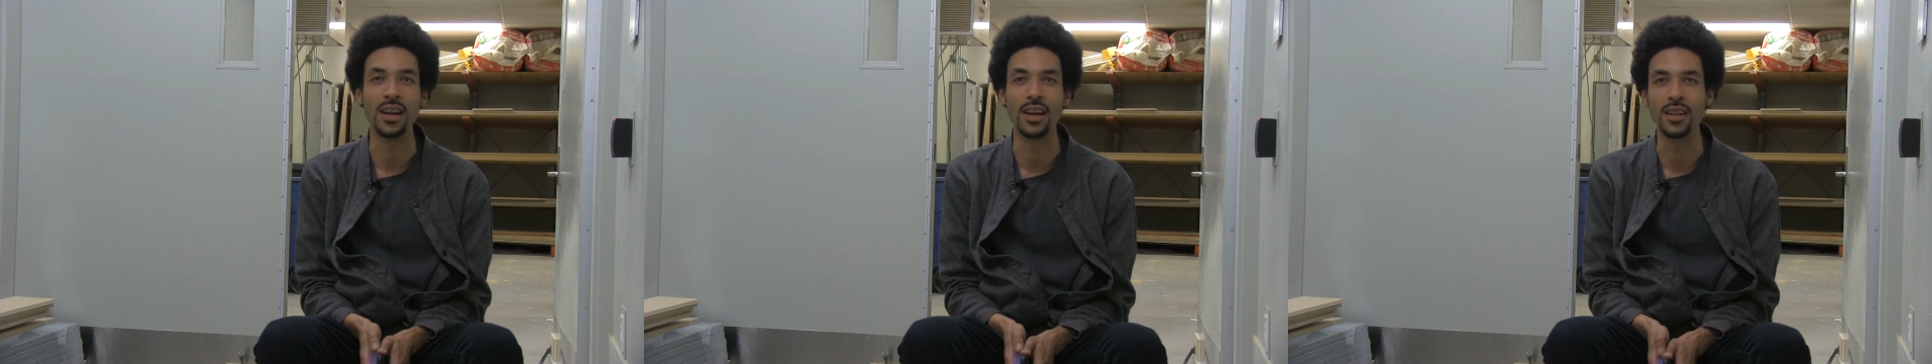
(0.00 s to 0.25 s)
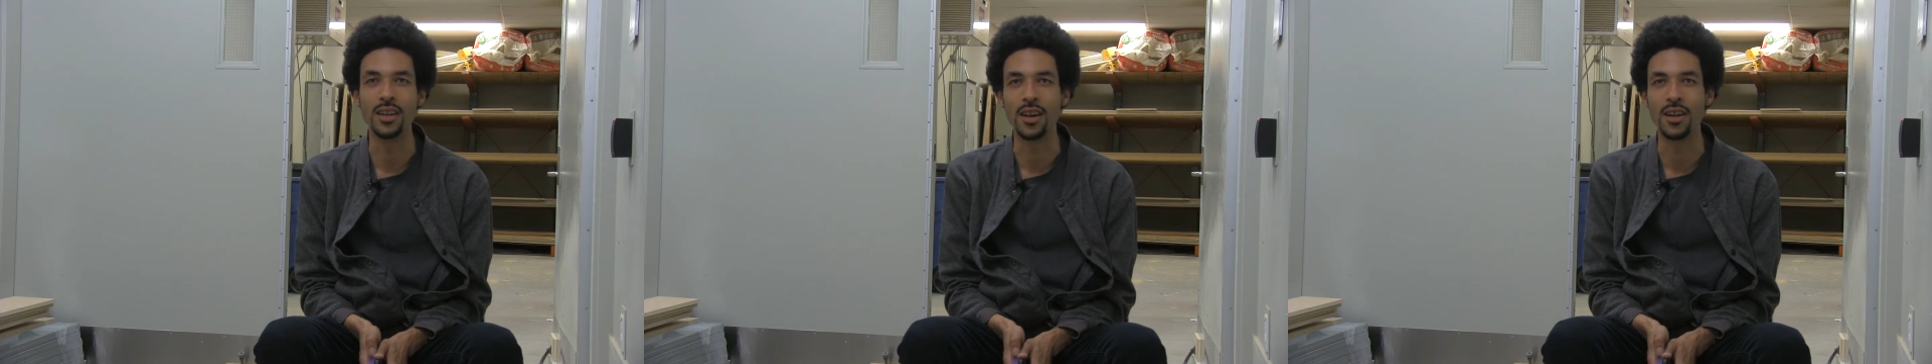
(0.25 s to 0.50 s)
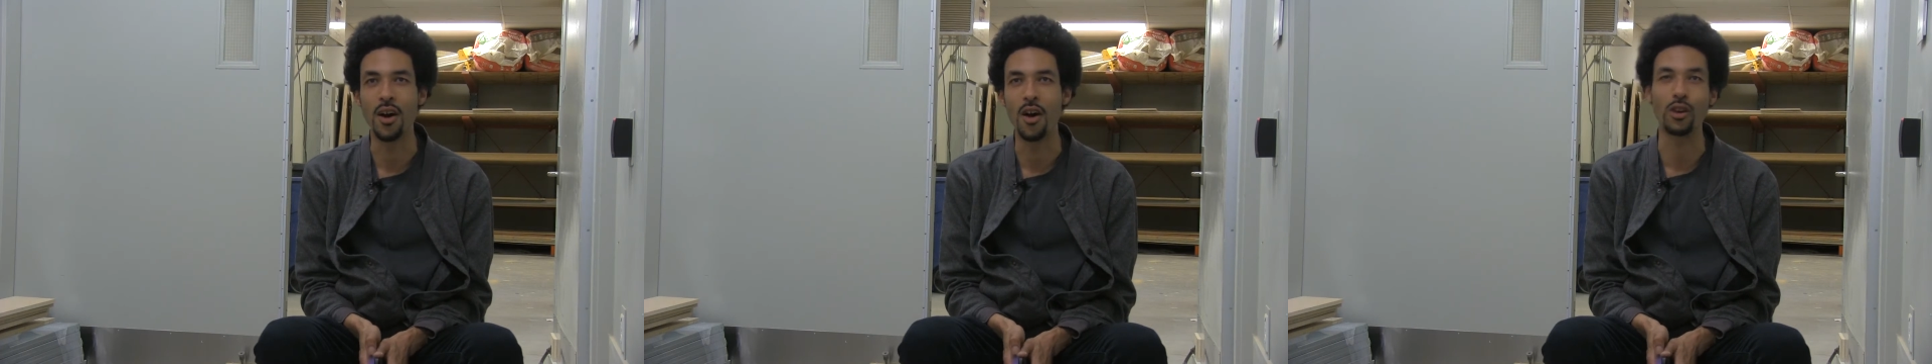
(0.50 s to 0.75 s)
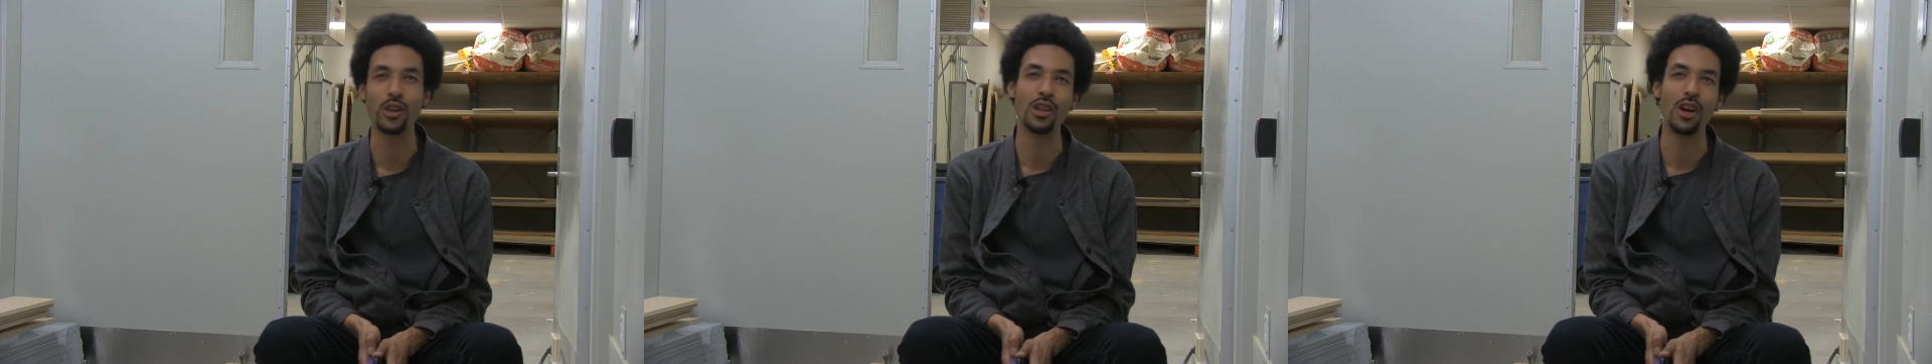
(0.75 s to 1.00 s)
an
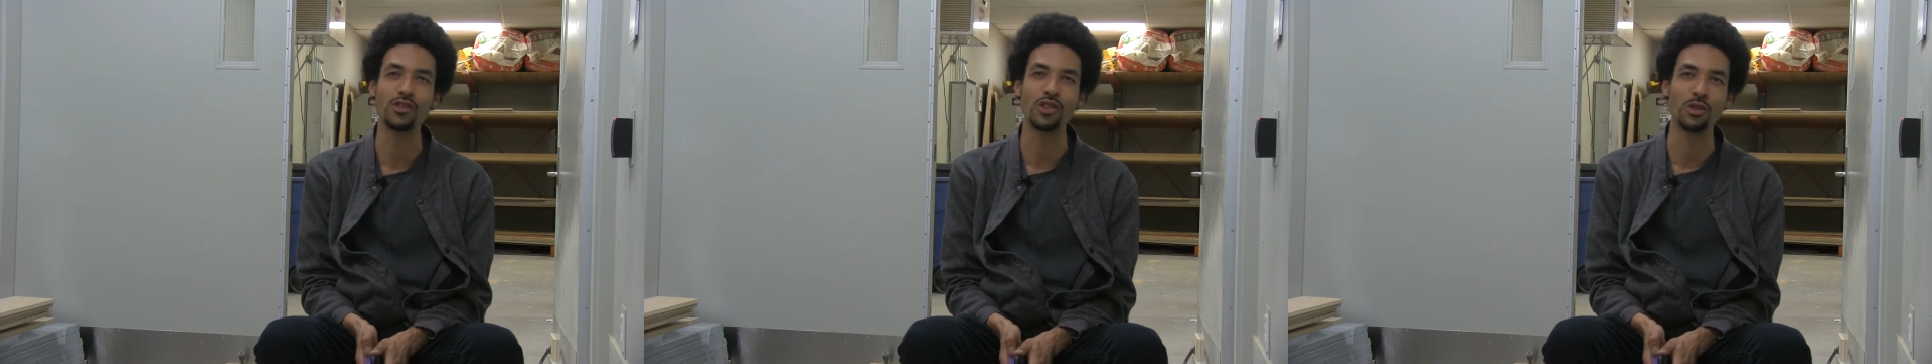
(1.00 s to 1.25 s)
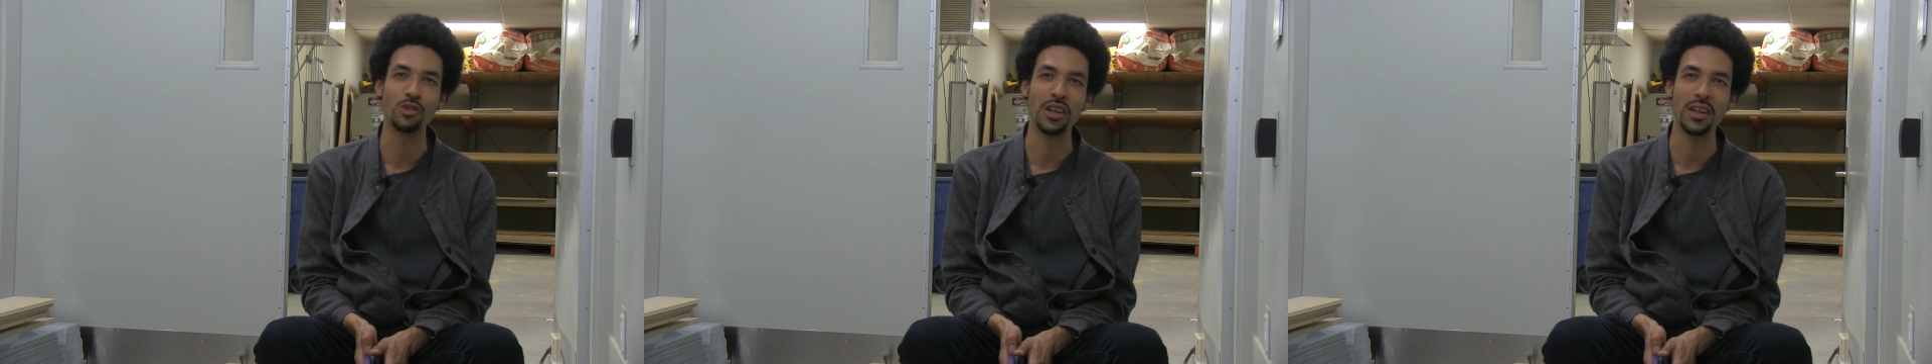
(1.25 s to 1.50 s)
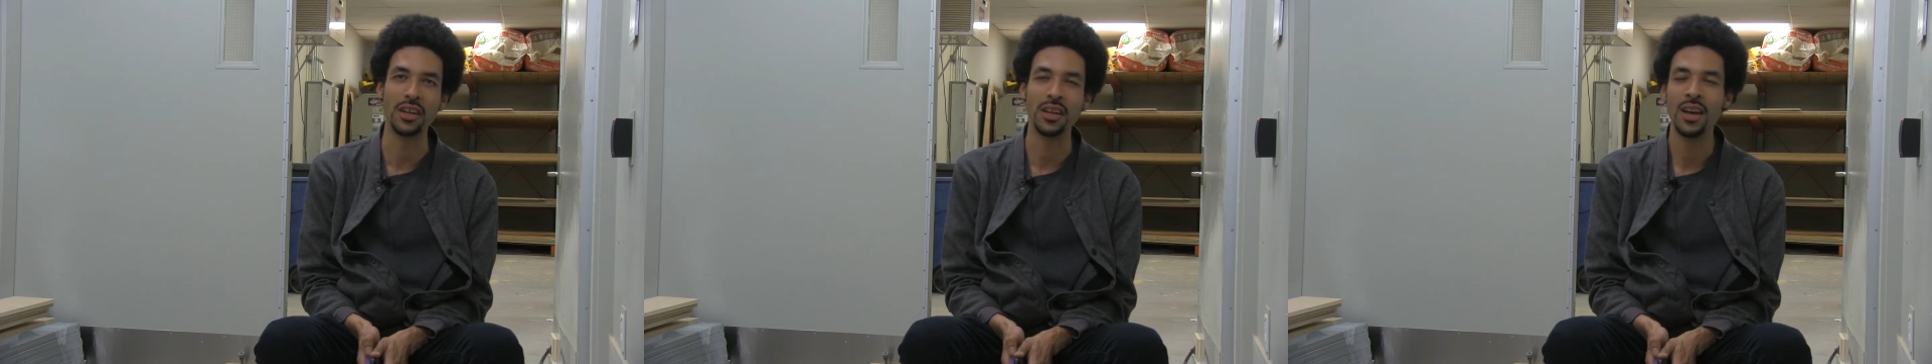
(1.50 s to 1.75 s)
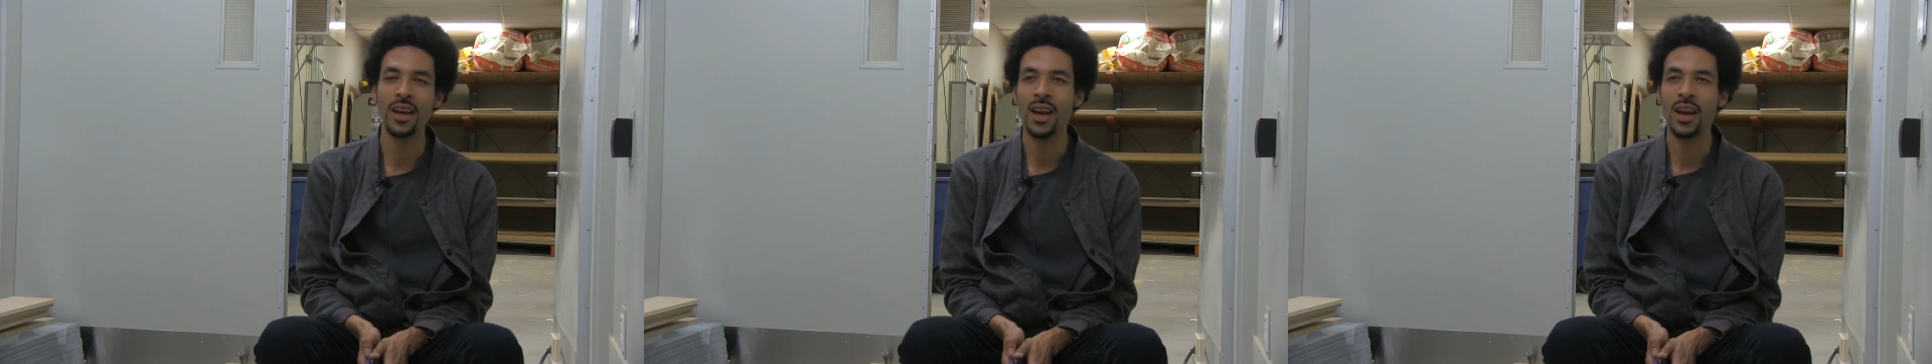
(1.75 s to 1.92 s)
archaeological dig,